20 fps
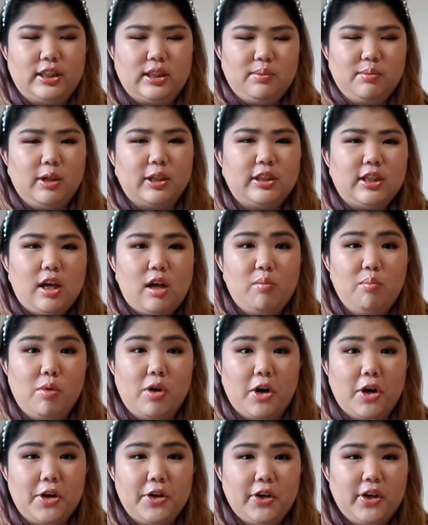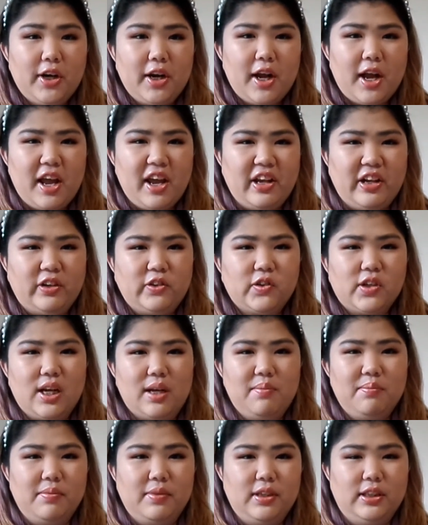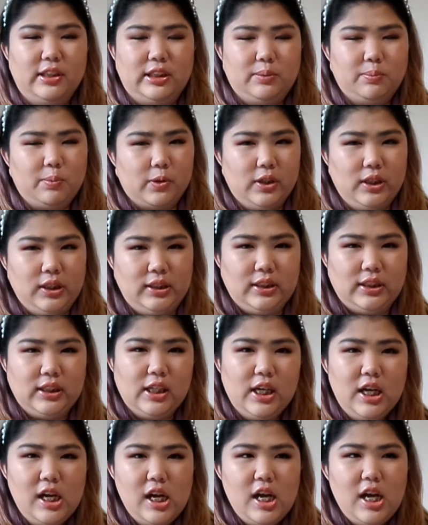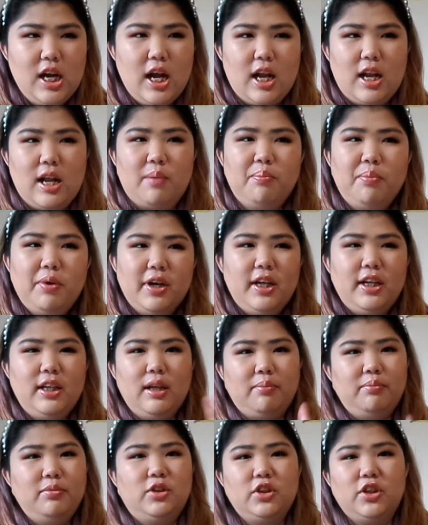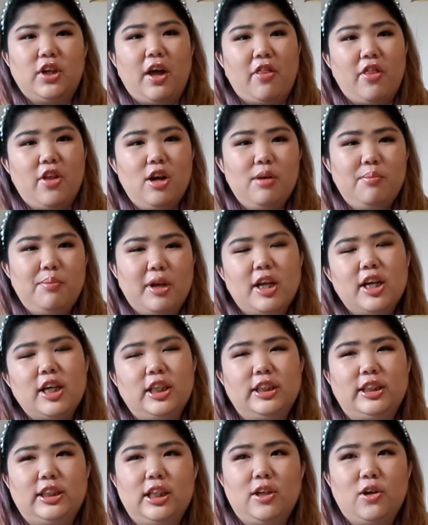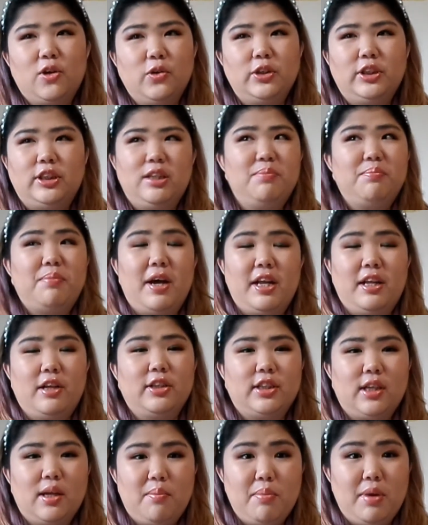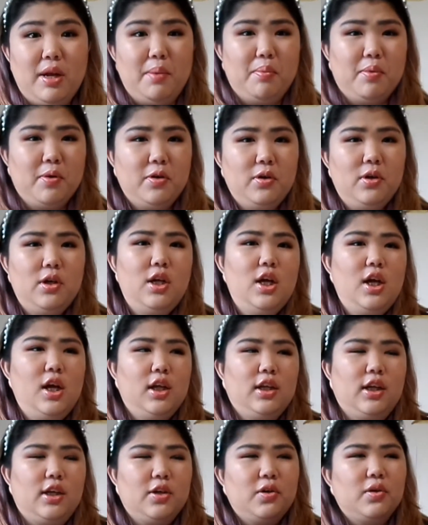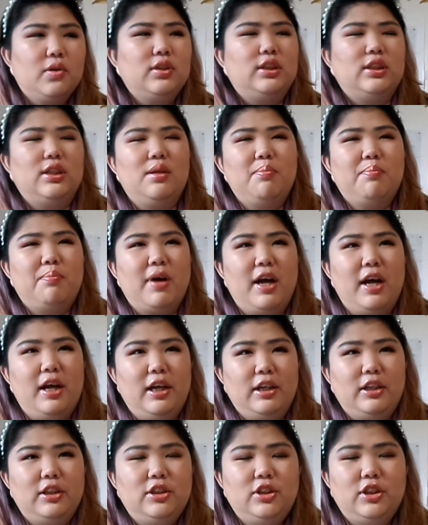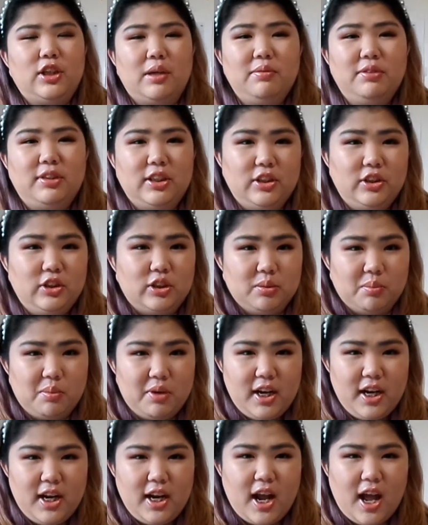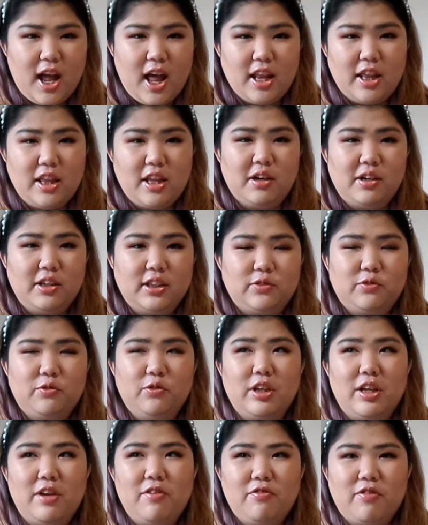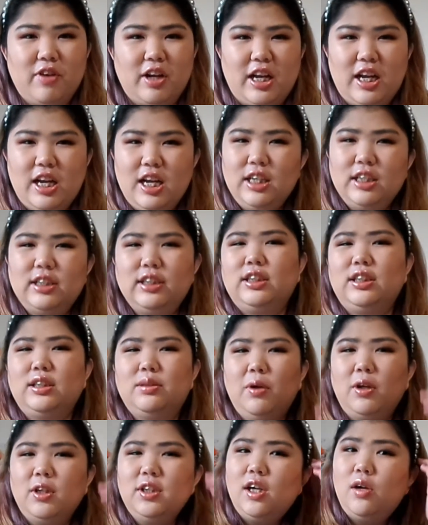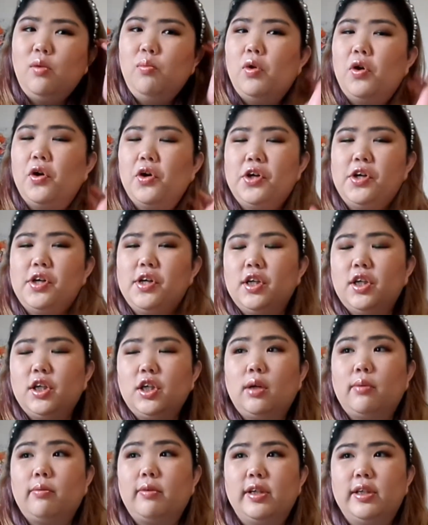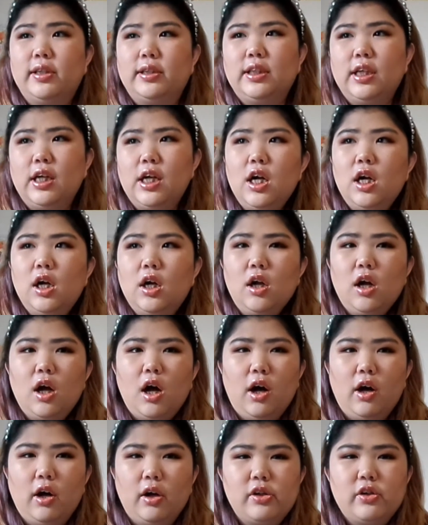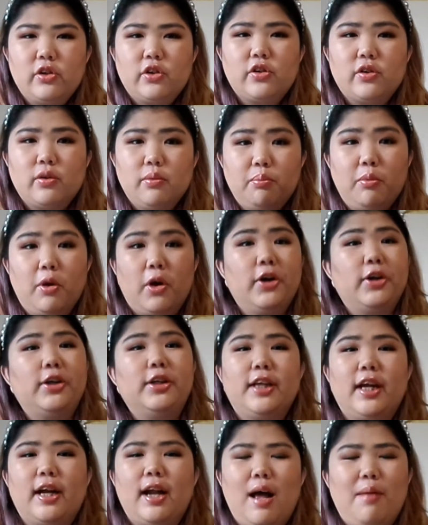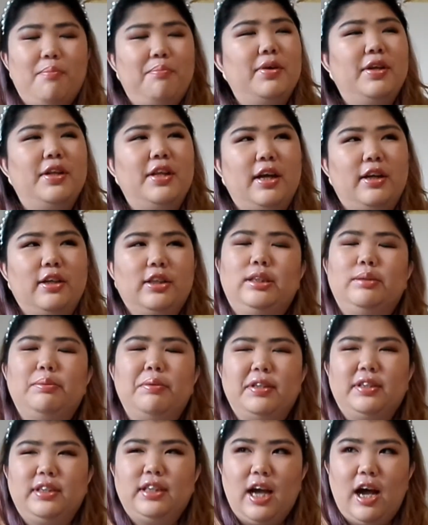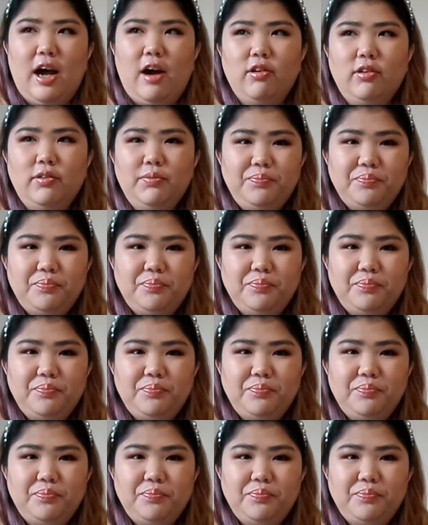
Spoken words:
Town Murder and Crime in Sports. And I'm putting them together because they're hosted by the same people. They're hosted by James and Jimmy, and it's really funny. Small Town Murder covers murder that happened in a small town.